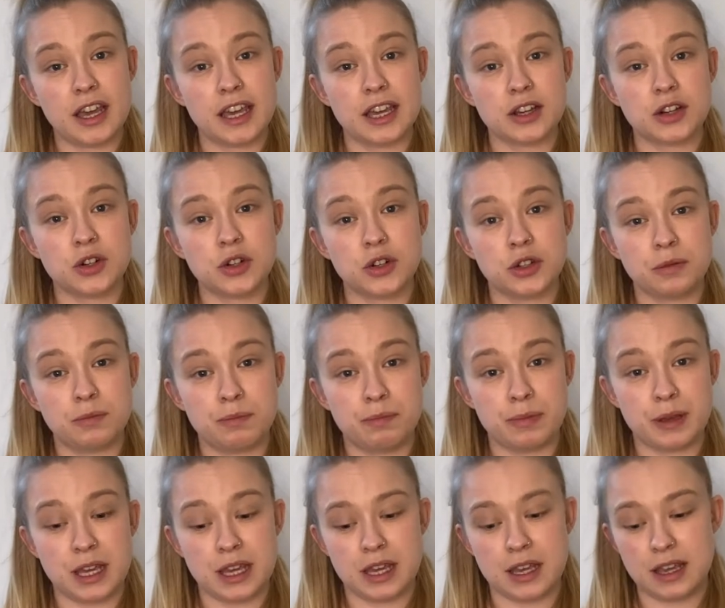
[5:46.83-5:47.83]
it could
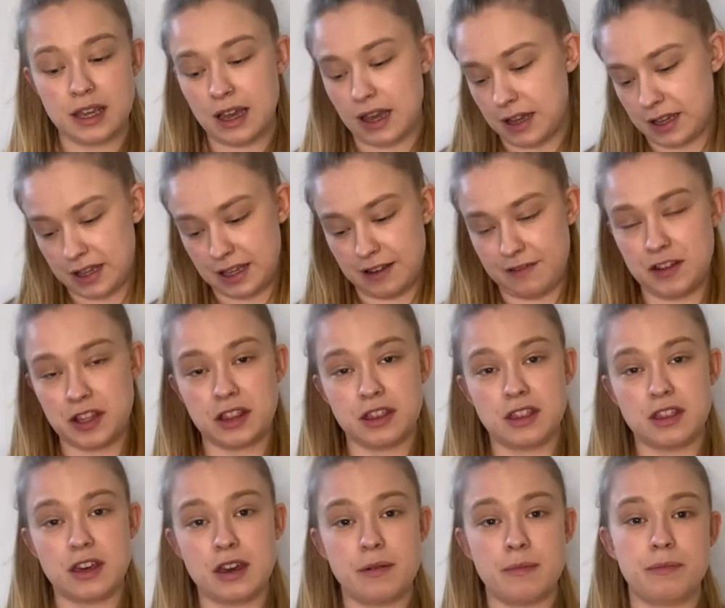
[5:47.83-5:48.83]
be
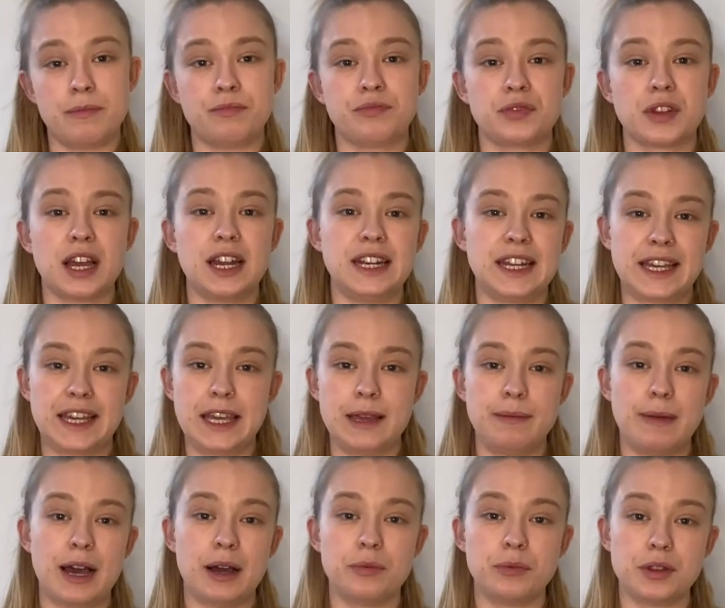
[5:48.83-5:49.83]
giving them a licky
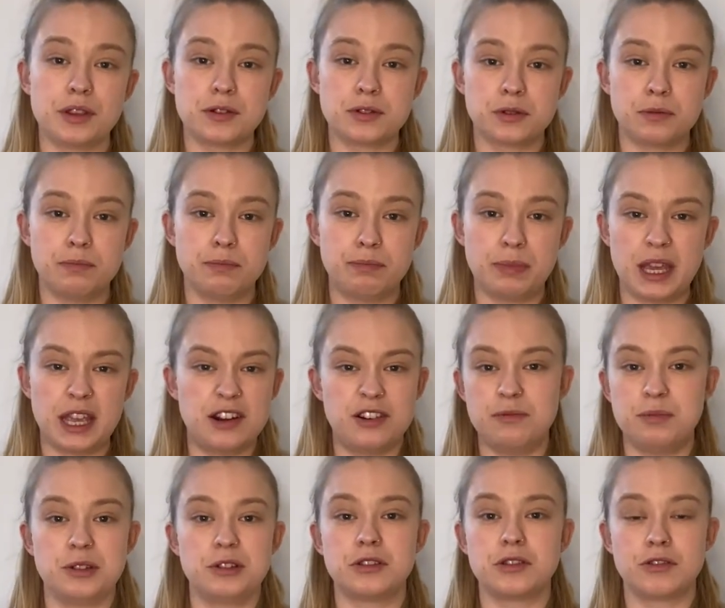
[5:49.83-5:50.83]
mat with some peanut
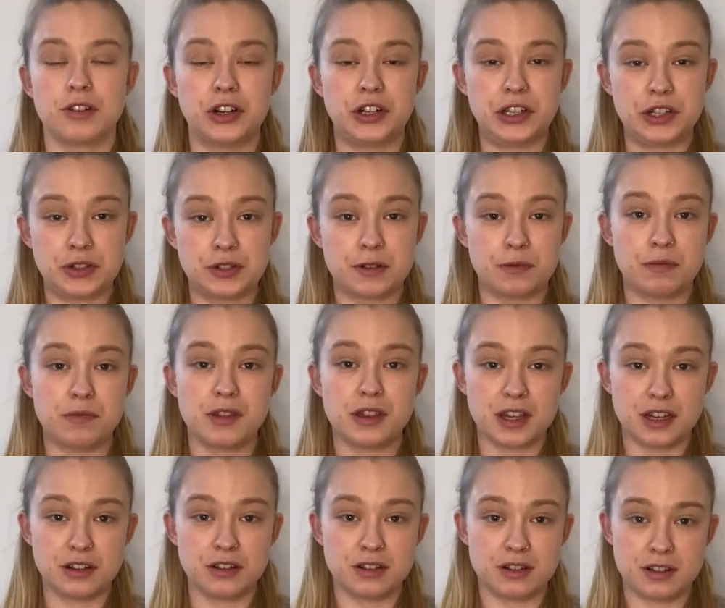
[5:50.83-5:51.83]
butter on it or
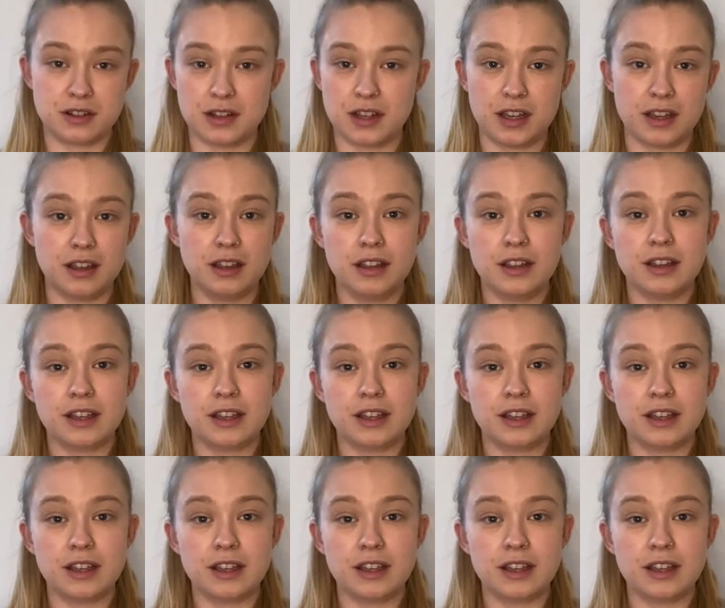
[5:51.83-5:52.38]
something, just to